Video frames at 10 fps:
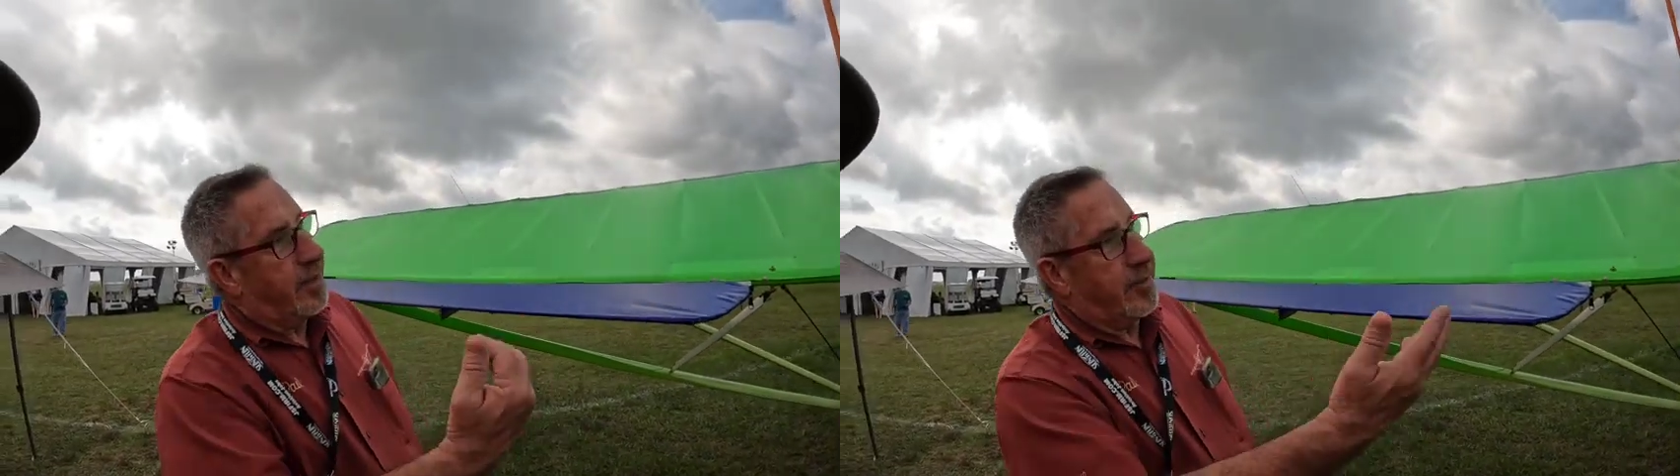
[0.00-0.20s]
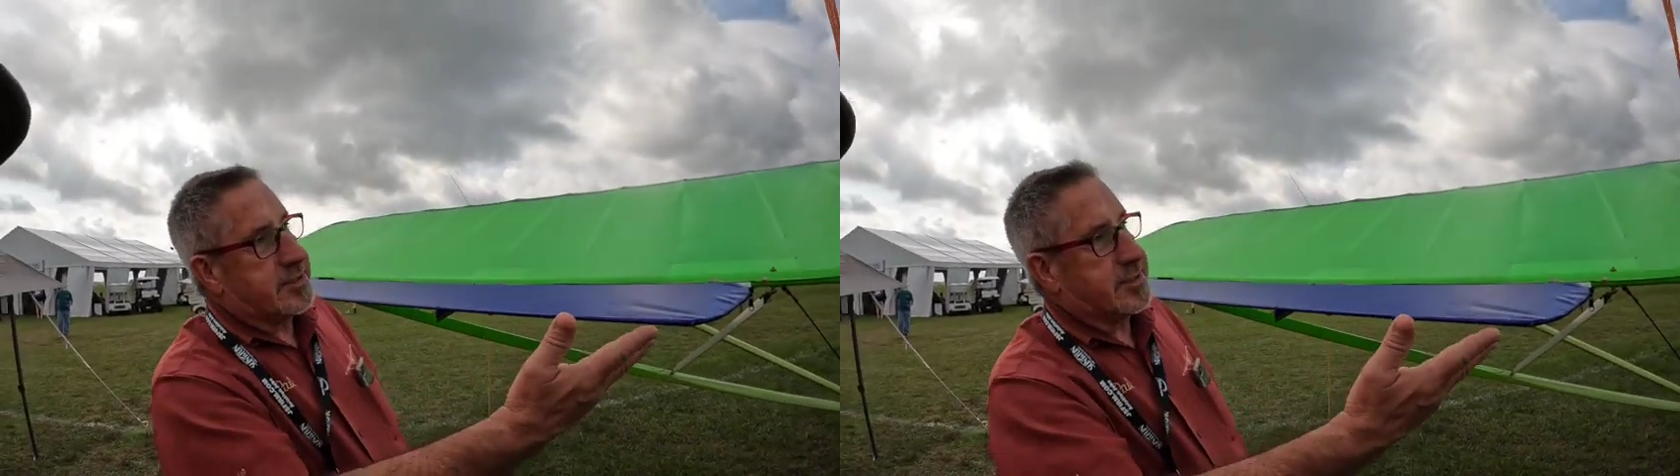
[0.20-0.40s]

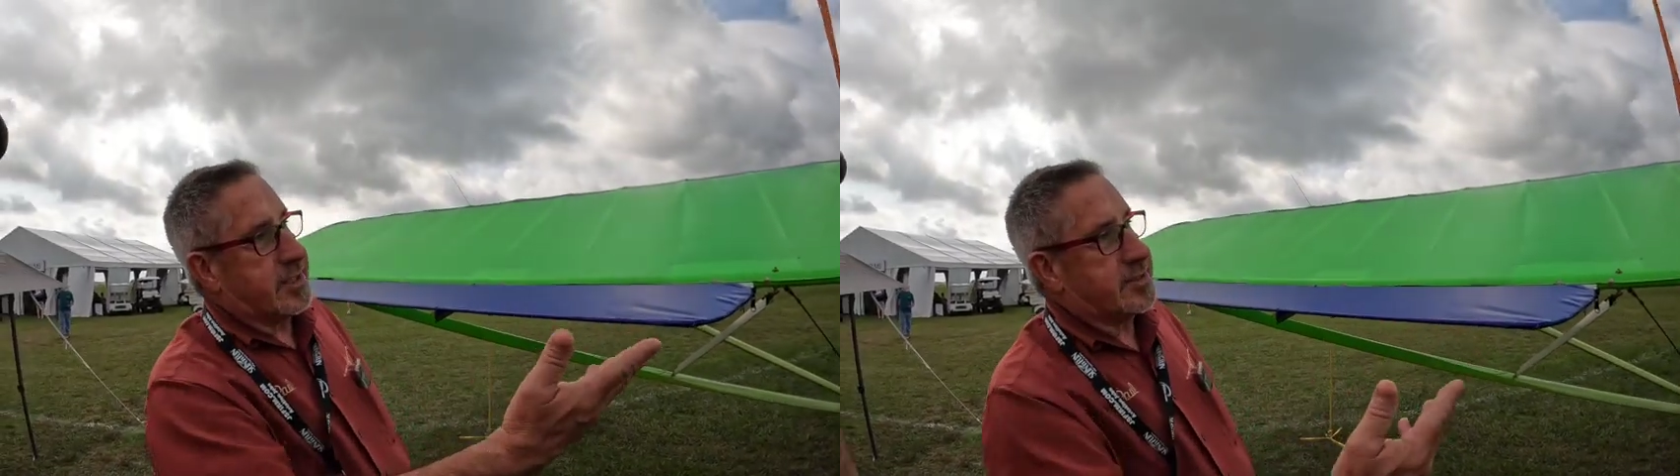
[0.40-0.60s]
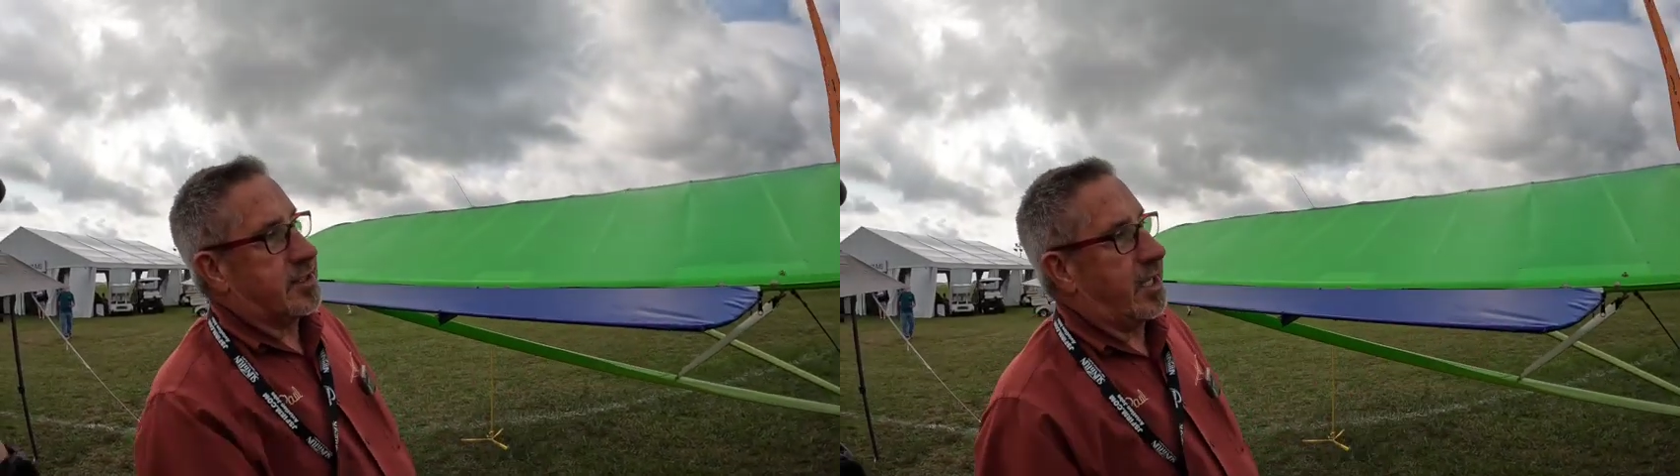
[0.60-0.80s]
This
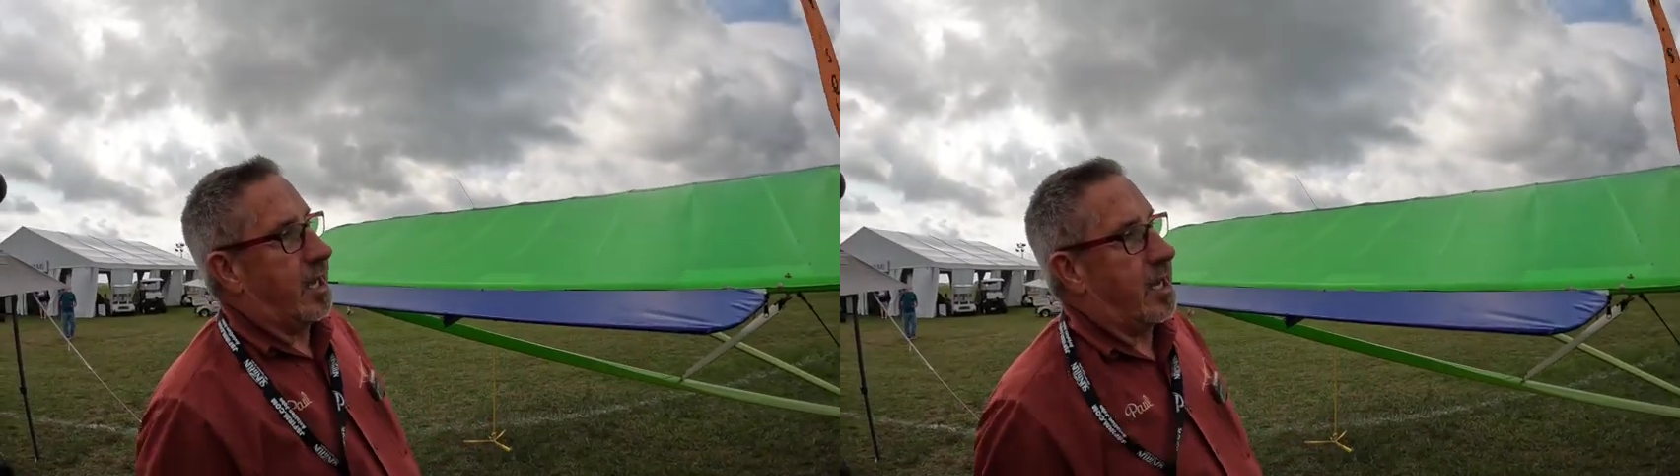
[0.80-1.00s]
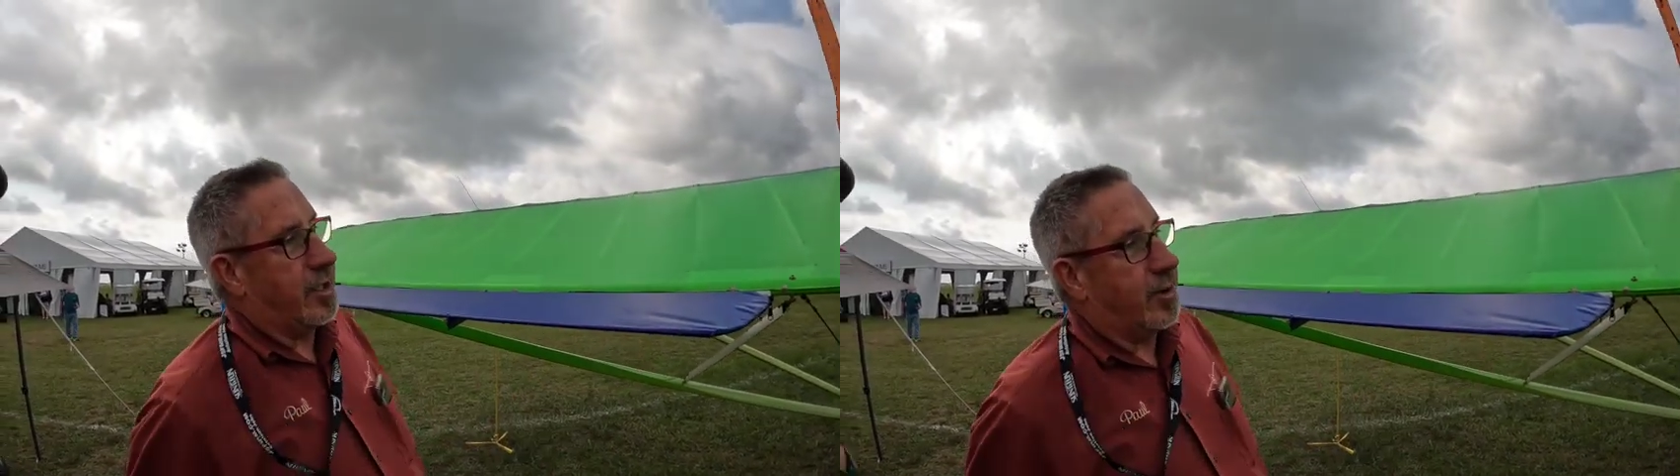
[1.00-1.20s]
is
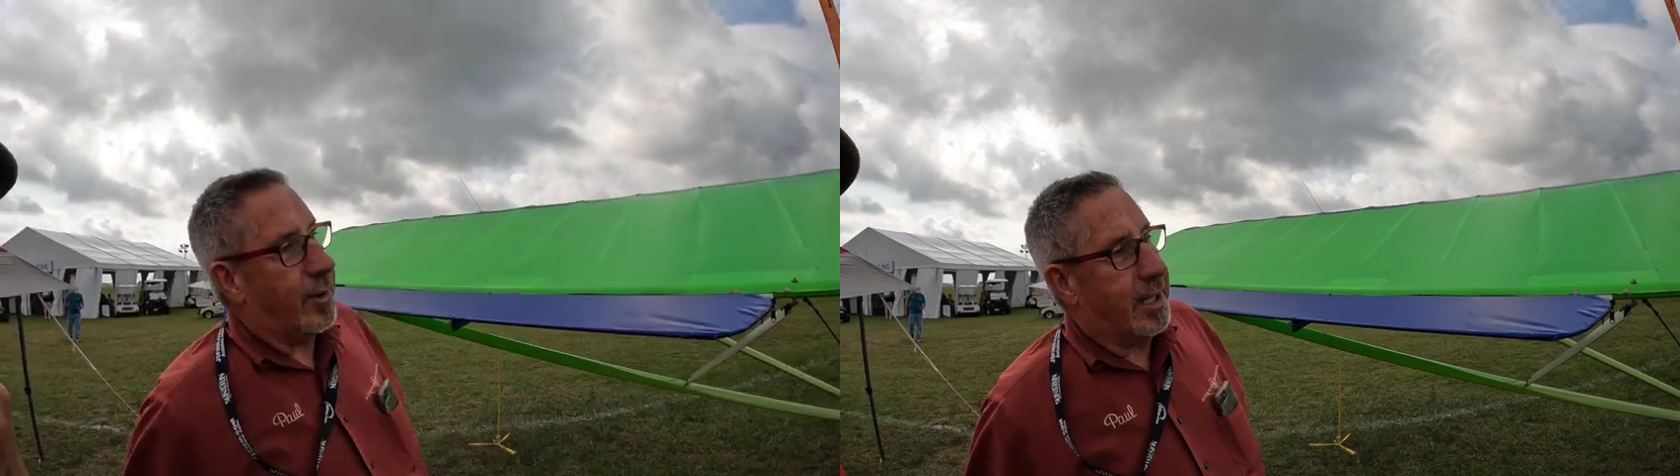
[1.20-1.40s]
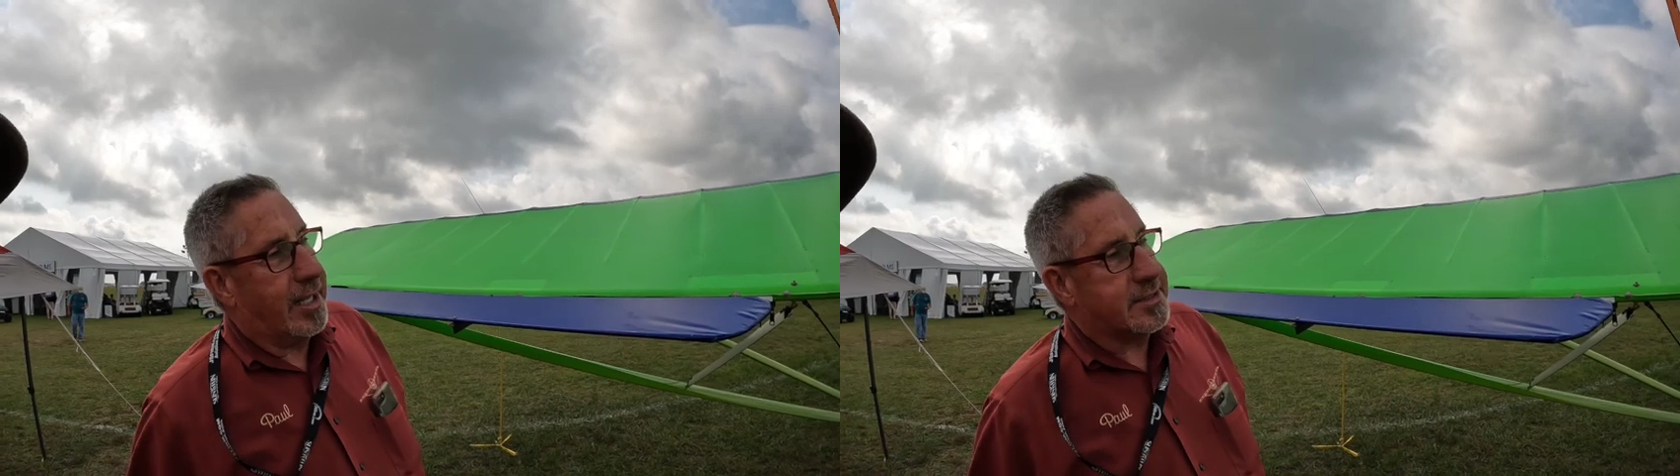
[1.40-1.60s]
the uh,
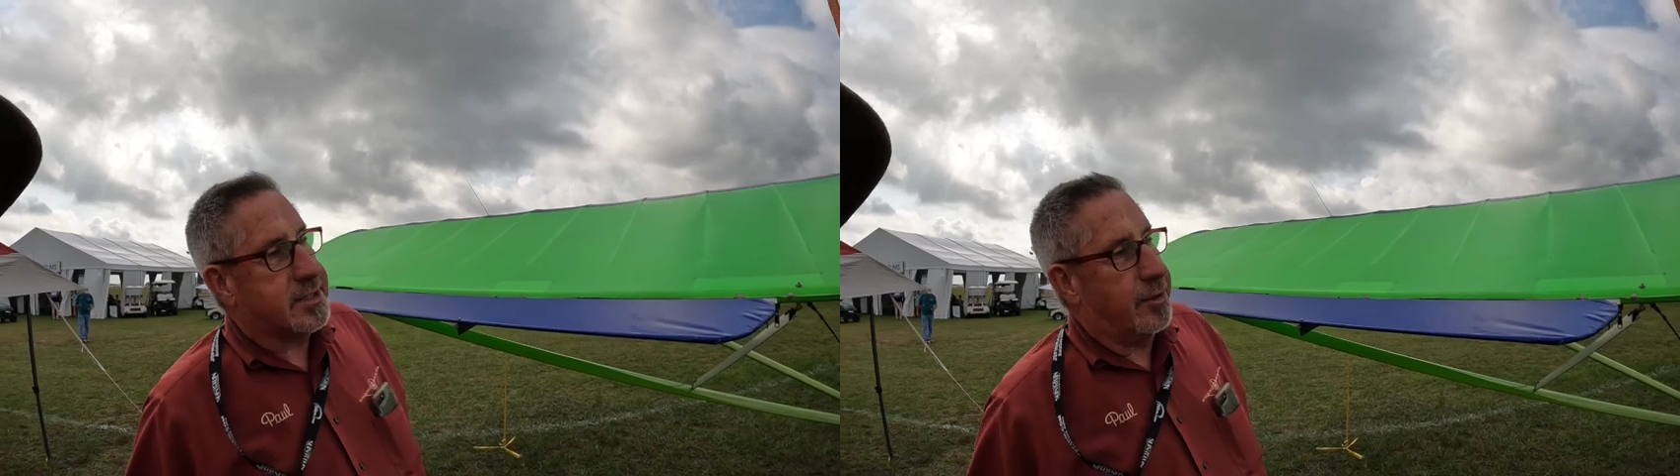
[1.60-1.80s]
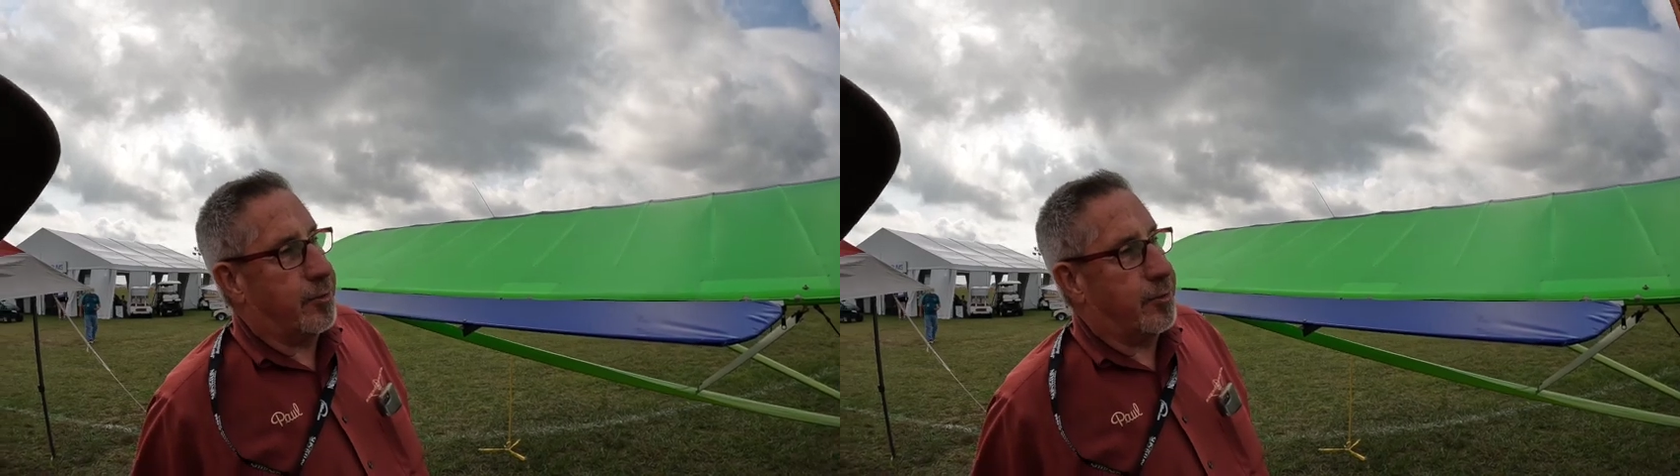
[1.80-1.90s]
ULS